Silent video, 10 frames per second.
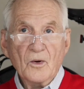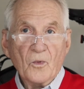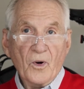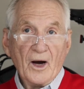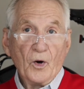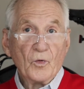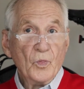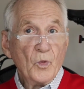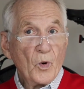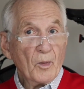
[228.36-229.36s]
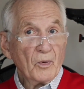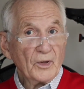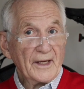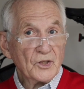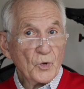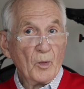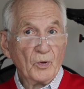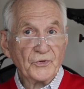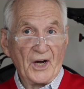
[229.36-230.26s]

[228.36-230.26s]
Well, in normal